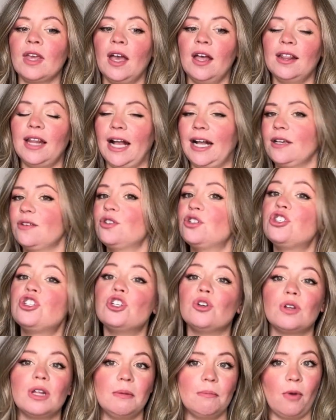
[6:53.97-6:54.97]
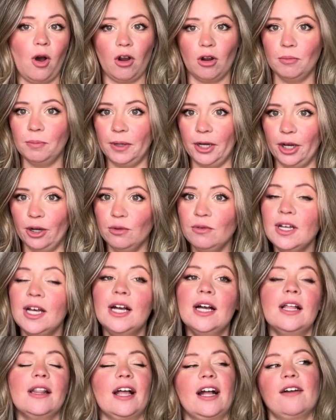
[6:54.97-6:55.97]
like a student model bow,
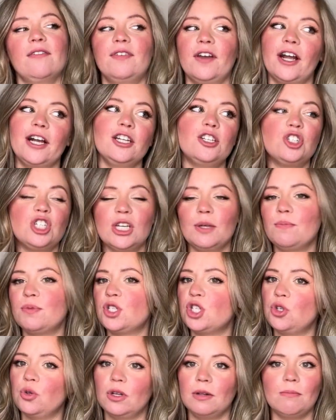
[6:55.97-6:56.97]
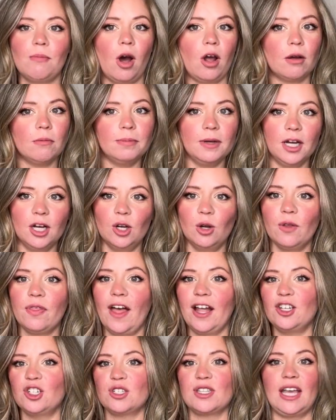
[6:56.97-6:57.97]
like a very cheap student model bow
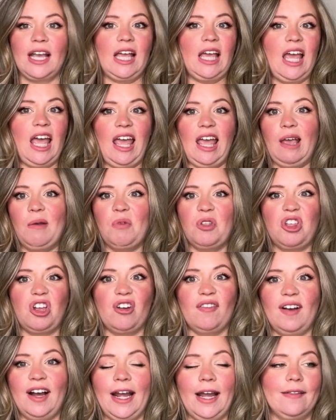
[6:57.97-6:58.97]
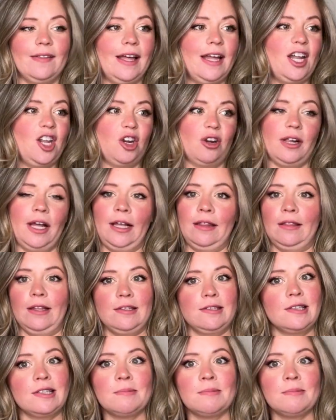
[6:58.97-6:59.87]
that just like came with your violin and you're like, this is